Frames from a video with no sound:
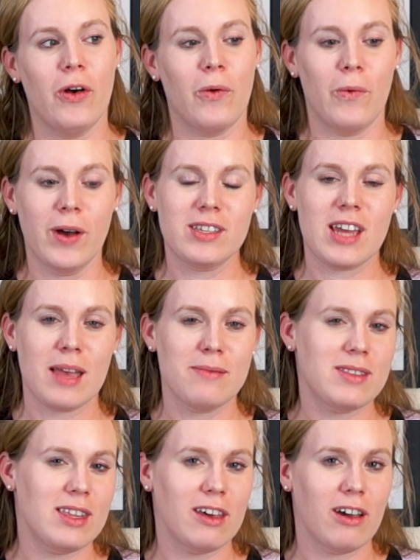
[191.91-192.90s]
what
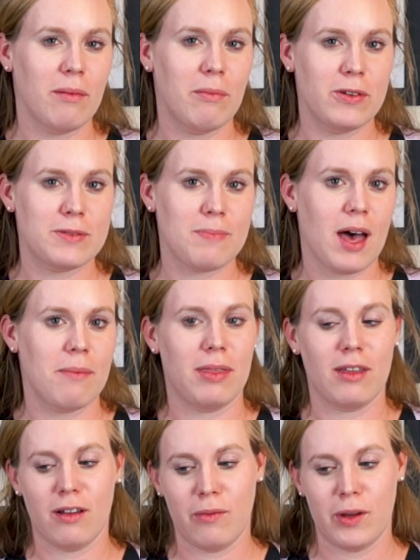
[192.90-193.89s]
times of the year are most
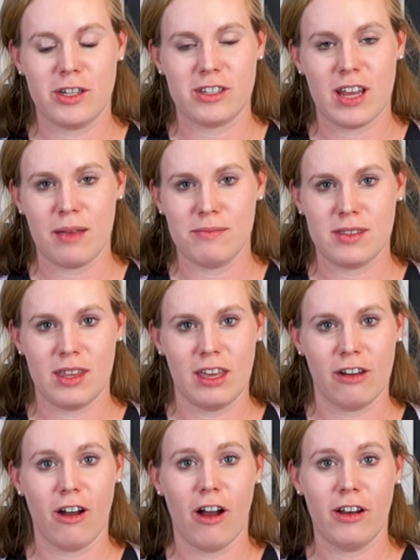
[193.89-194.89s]
popular and which times of the
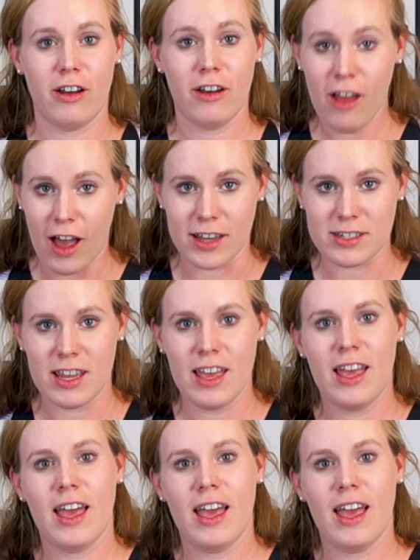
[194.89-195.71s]
year are not.